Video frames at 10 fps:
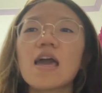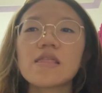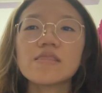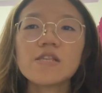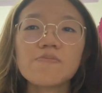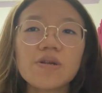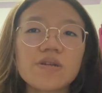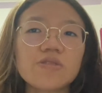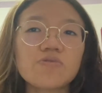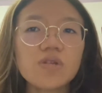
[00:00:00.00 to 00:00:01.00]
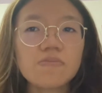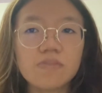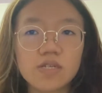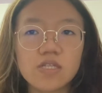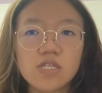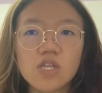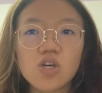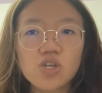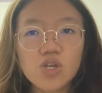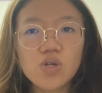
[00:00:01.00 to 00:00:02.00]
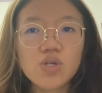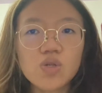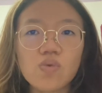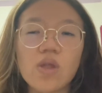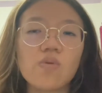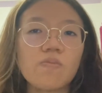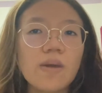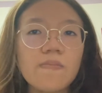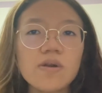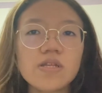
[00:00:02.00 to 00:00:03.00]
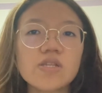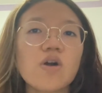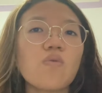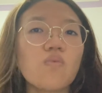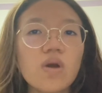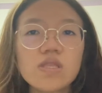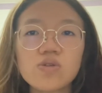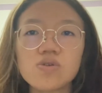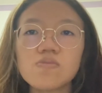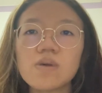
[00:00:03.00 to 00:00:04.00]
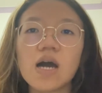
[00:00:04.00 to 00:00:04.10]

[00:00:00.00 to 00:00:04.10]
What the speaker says: Disparate treatments occurs when members of one group